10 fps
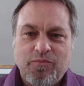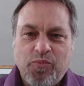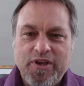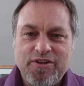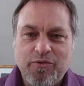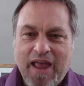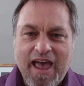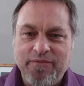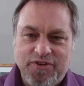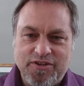Well, you don't
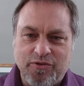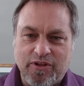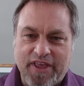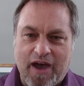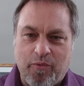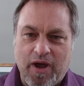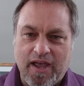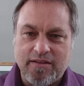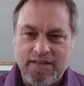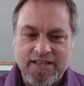have to do it that
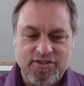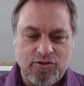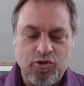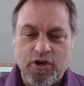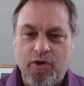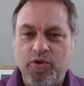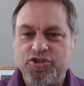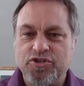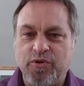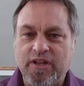way. Let's look at
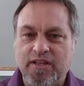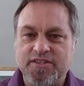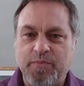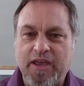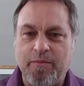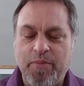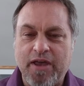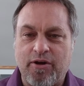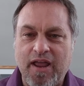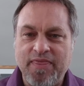what you're doing and let's make it
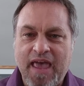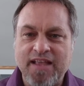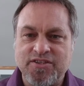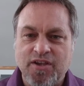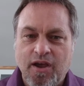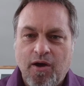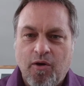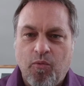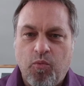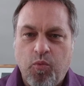better. And that's
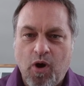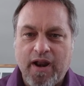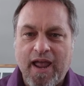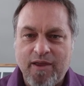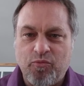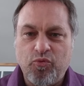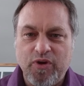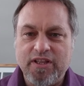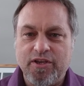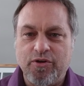what I am
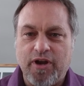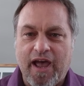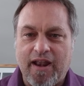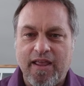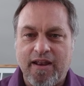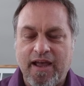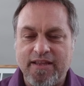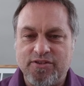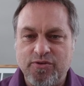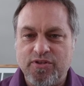really good at. And I
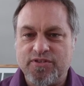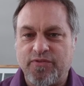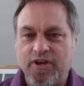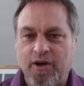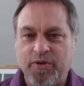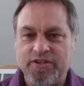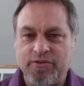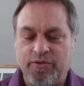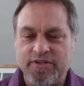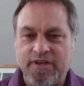do this for companies
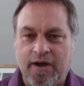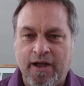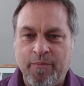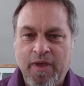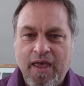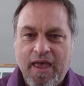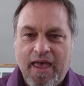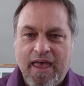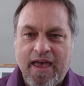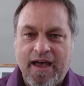all the time.
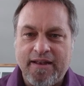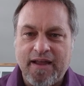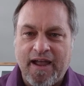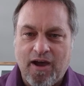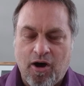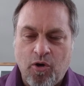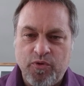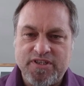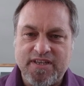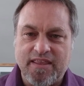And I
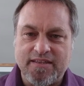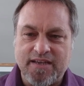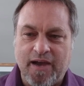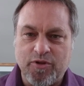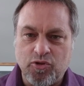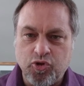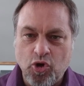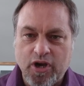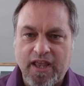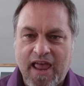always take the time to
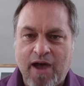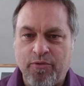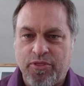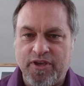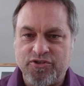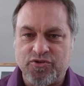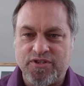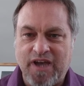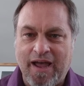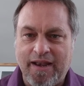look at how things are
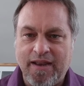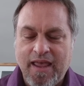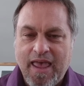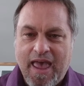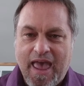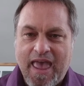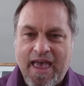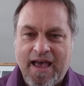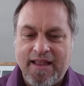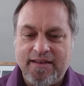done
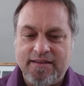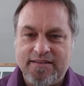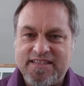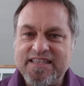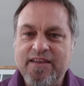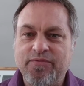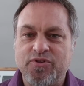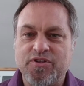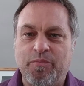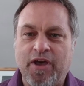and see if
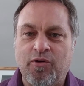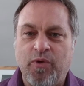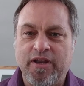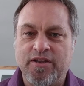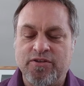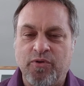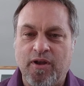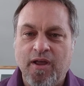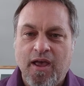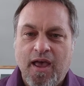there's a better way to do
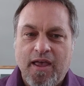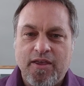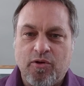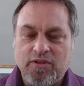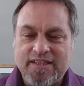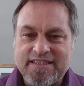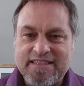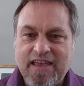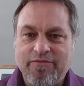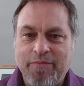it. Let's
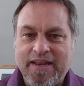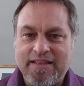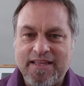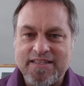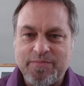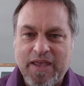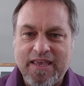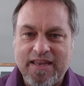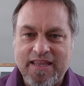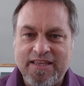save money. Let's
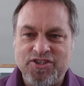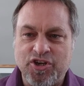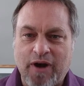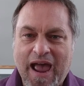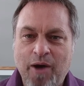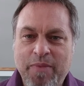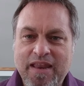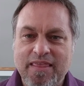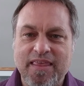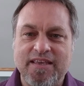make it easier. How
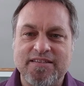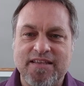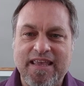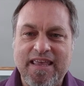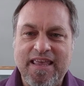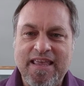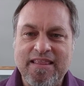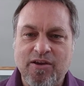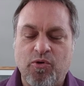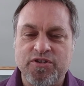many things
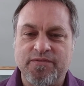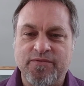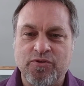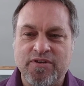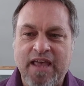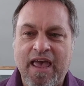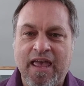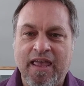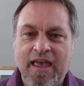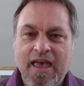in the course of your
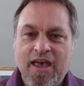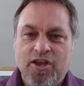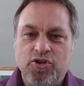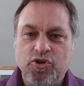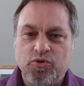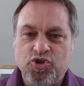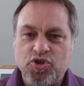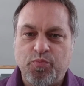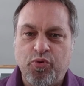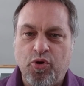day do you
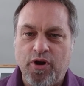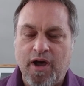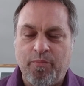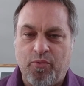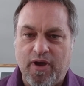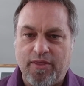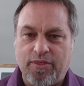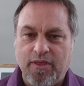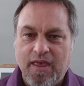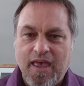just put up with?
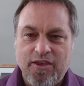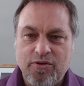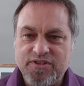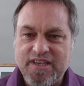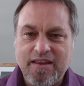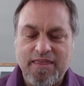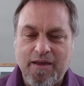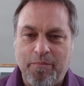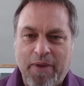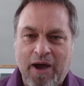You don't say
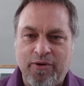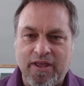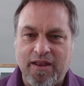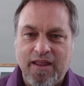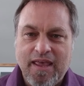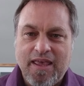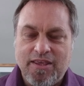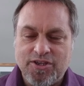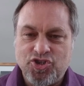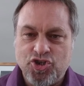anything about it.
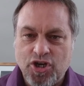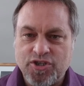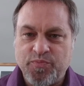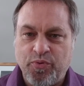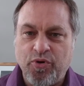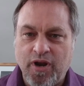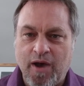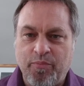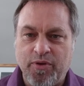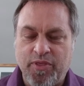You just put
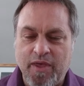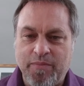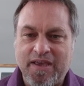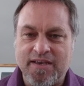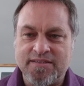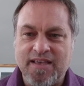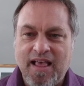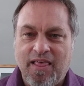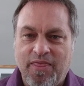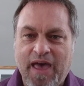up with it because
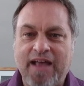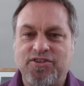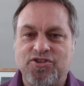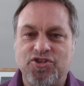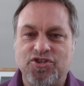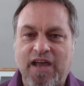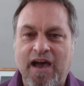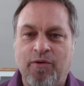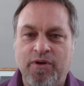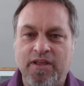that's just
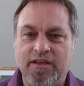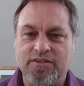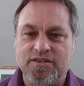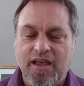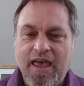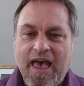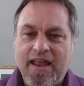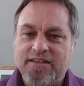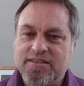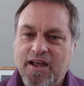how it is.
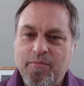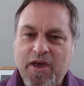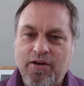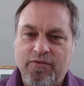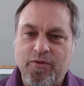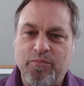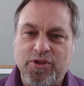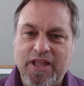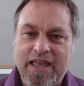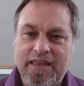And it's not a matter of
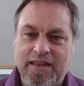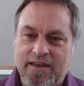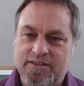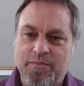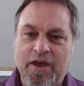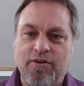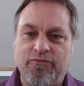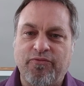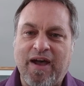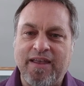complaining. It's a matter of
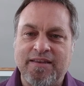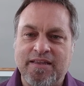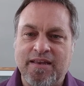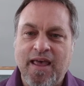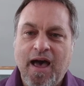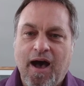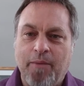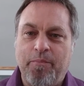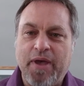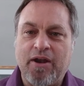finding
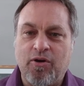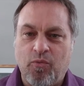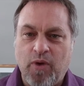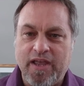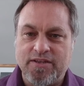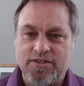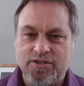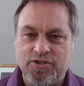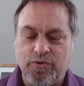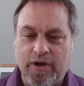a better way to
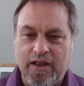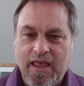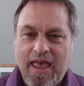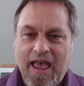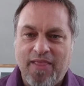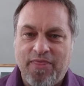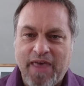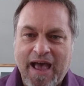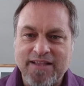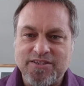do it. And
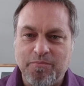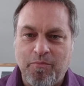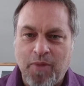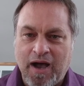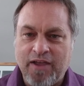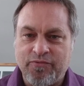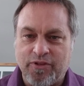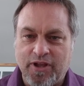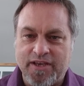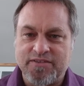that's my
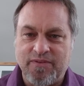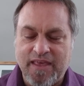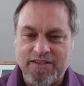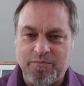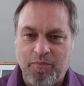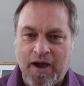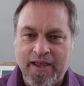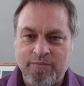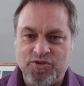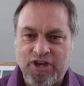philosophy. That's my
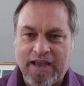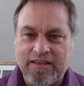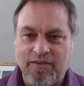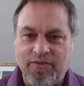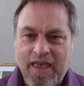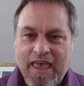objective,